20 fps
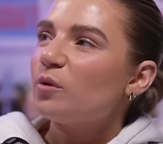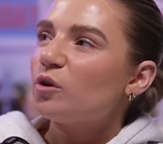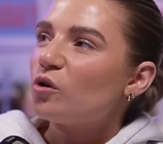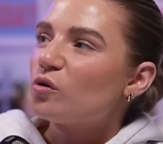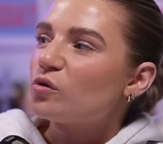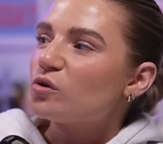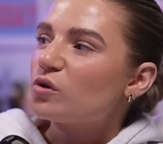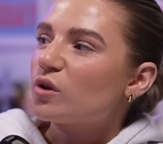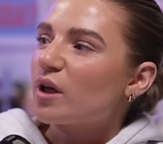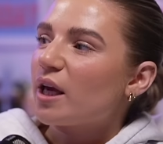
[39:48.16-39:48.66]
we're
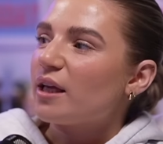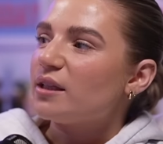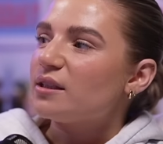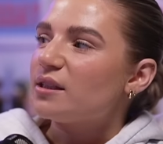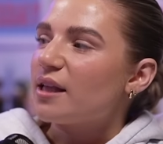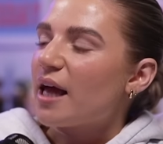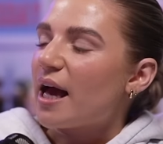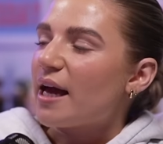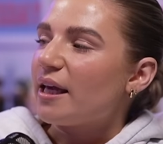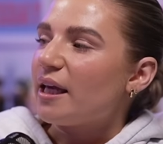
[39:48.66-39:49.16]
also getting to
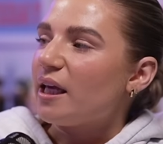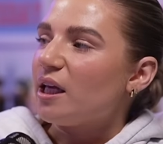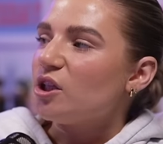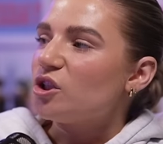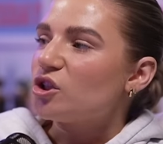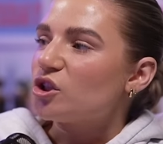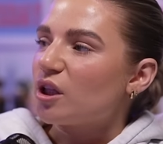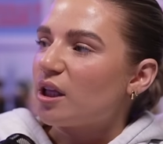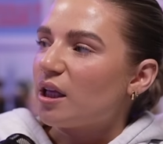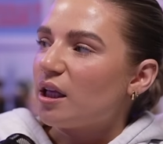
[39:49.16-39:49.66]
that
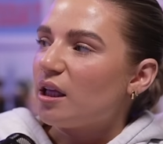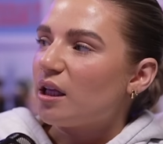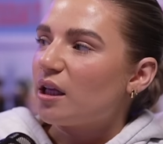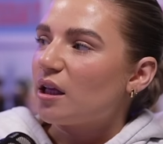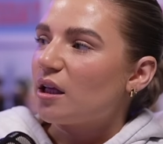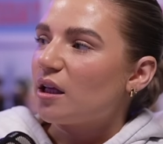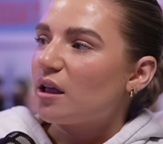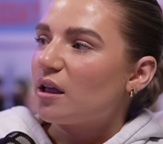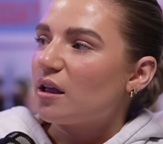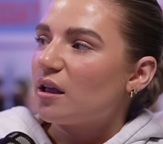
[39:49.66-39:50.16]
age, like
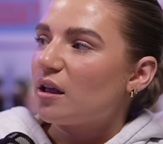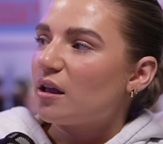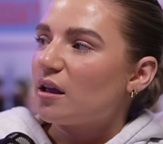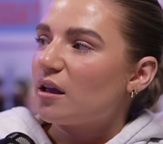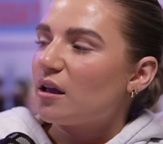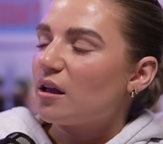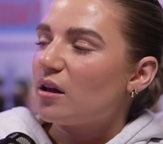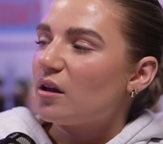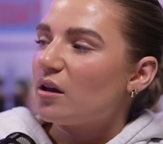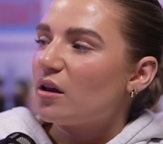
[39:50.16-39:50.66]

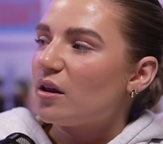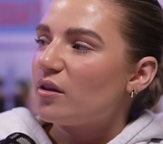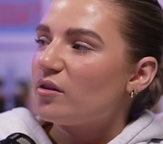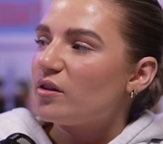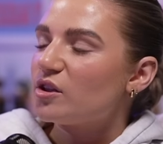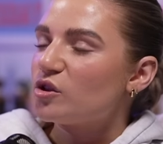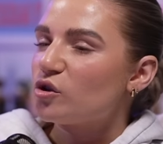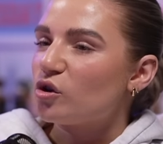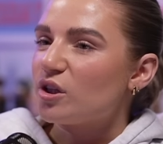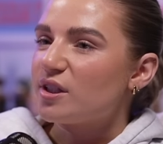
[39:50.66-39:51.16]
the
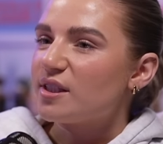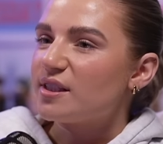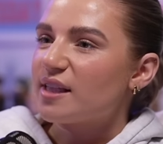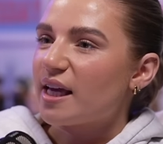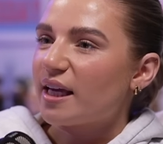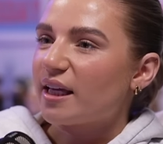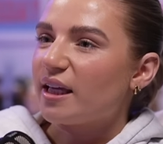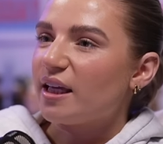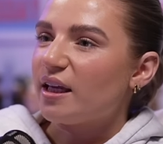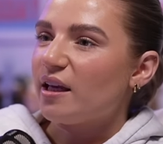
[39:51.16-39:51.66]
sort of
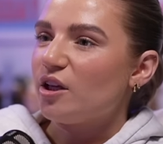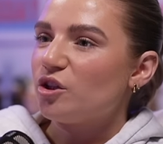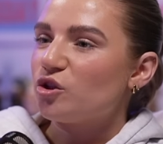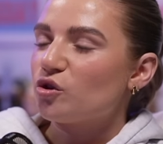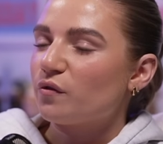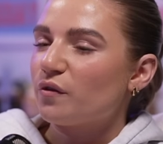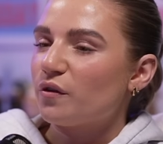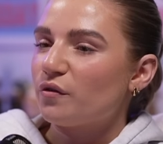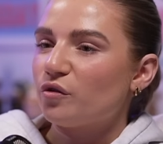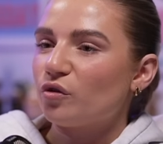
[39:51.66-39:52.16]
stick age
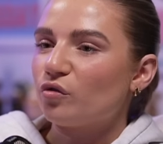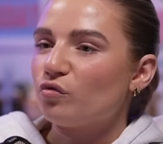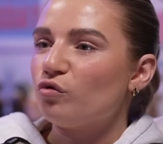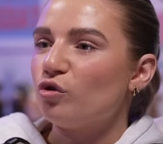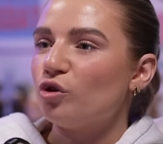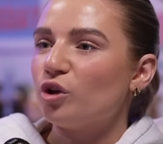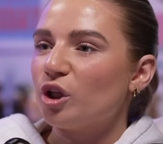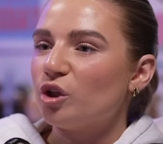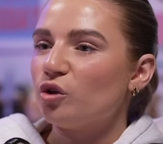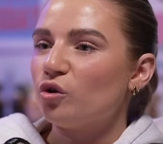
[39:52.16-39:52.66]
of if you're
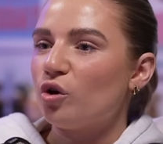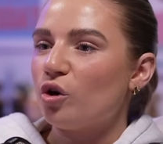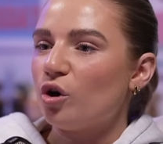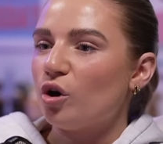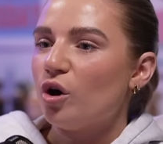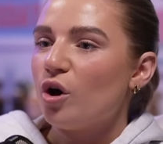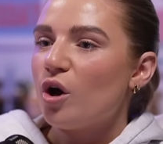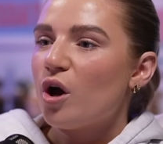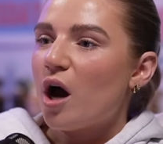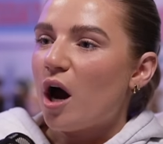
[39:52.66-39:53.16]
really not
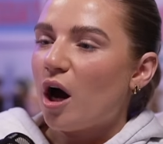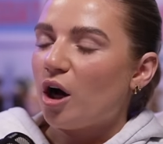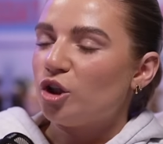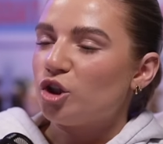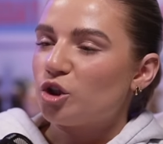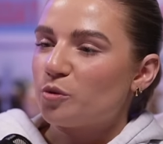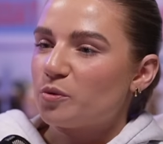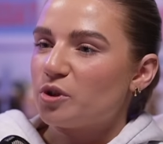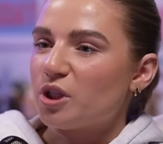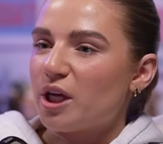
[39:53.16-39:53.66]

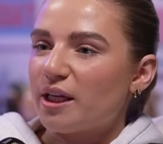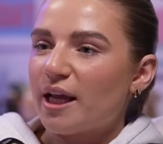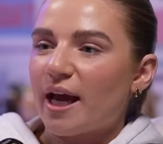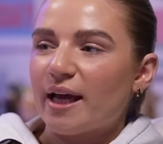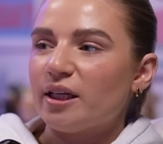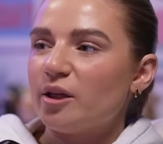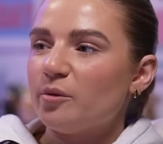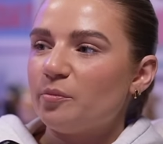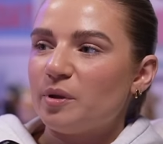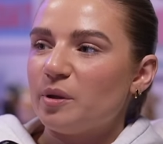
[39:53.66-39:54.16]
100%
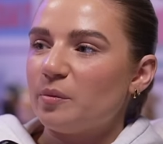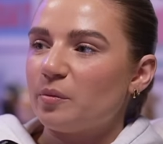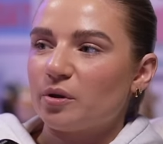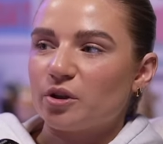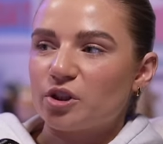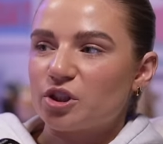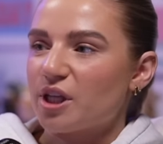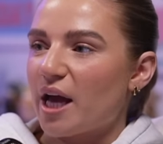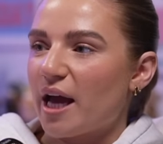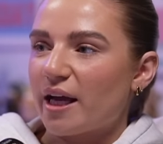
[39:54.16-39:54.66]
in it, people are
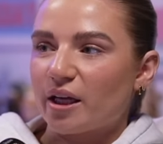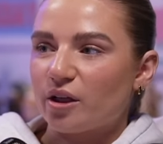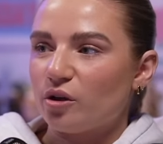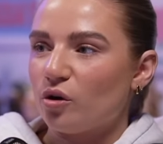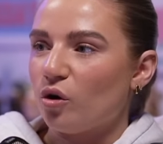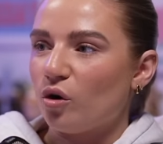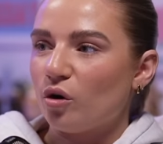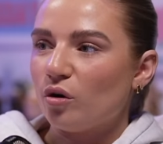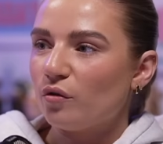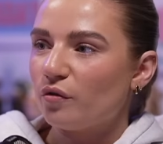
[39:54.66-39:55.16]
sacking it
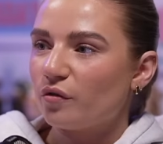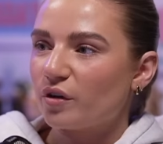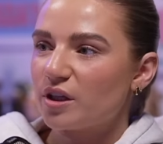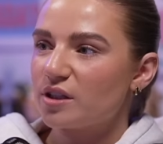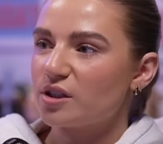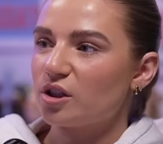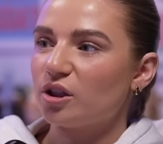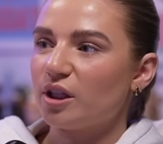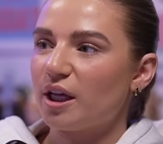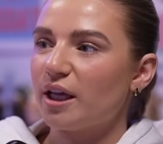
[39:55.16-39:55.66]
off because
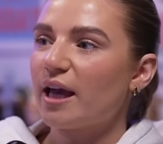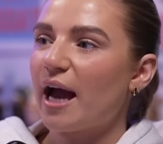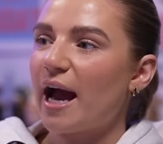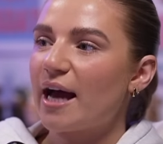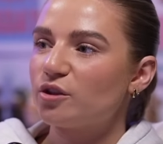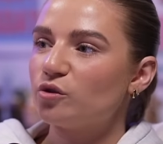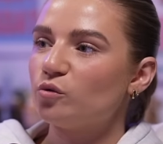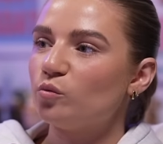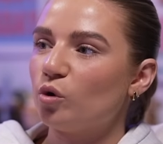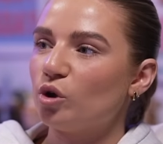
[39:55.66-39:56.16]
they're like, I
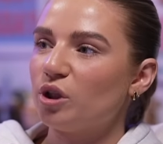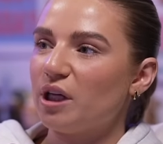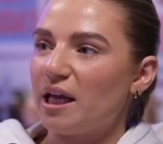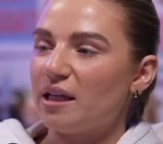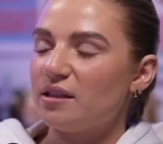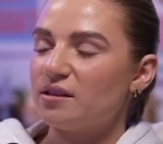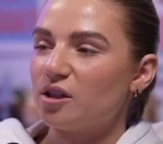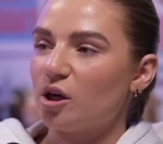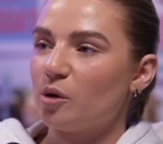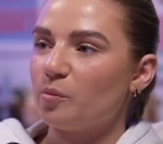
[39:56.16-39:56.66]
don't want to
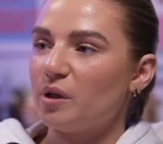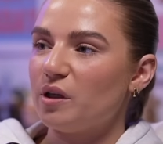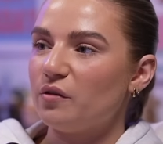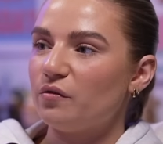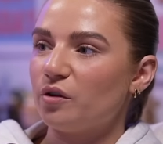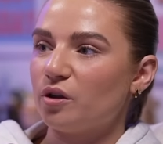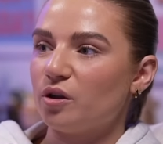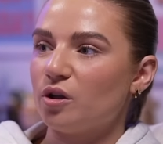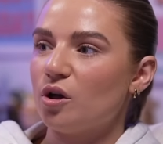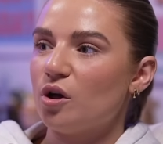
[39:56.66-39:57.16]
end up
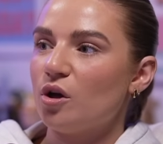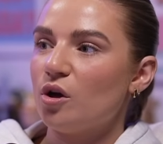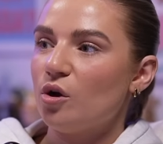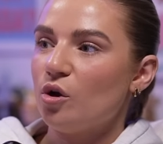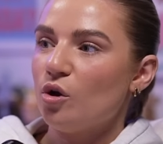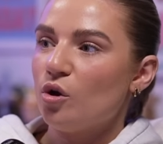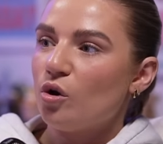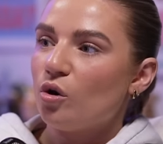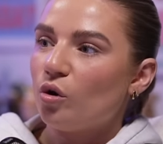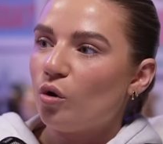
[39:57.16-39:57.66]
even
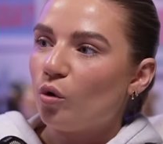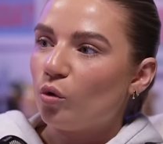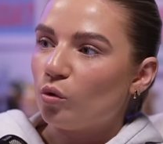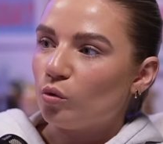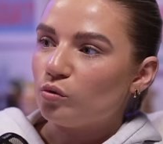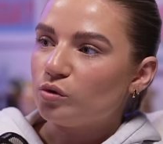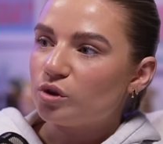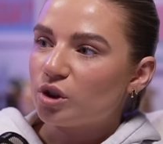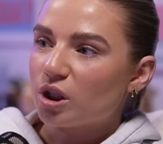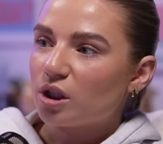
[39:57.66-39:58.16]

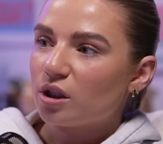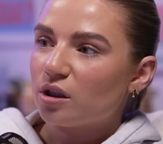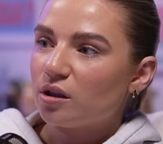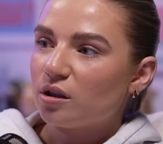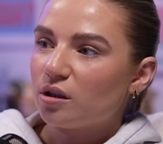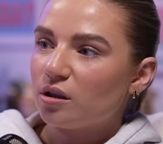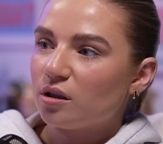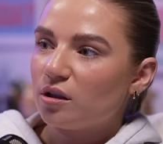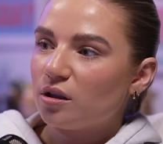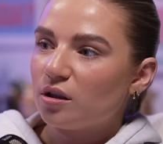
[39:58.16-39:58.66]
older
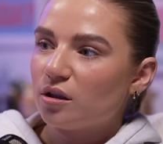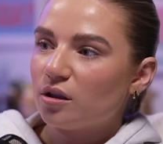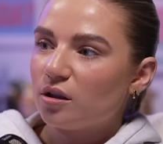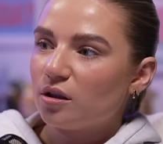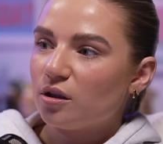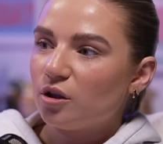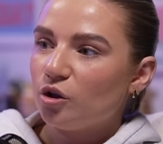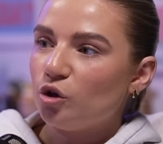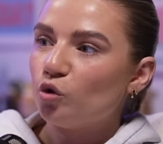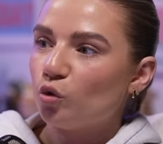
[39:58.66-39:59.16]

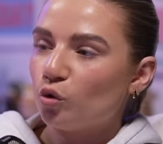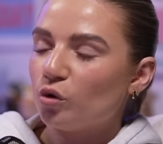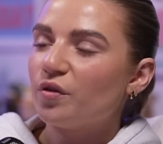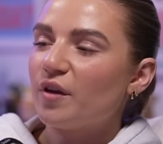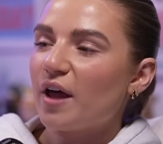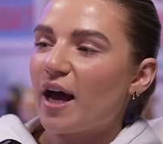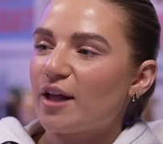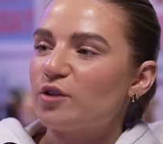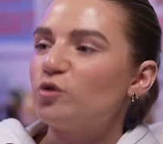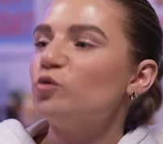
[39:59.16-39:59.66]
knowing
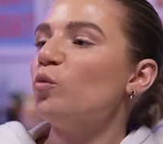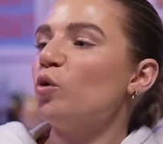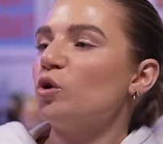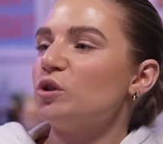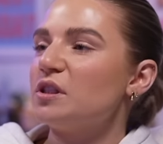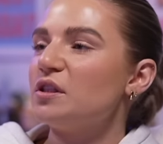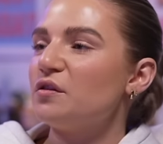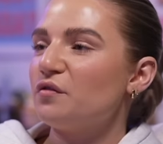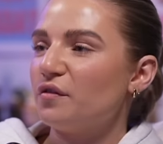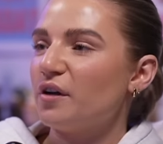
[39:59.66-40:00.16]
that I don't
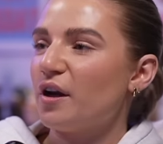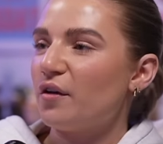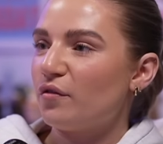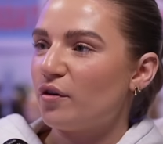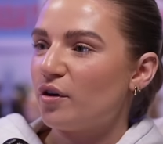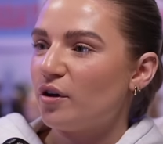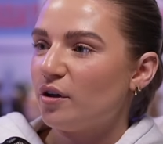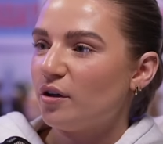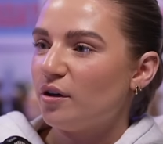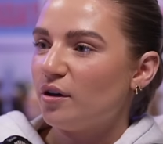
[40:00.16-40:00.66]
want it
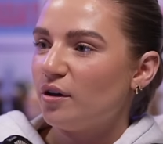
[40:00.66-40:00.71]
forever.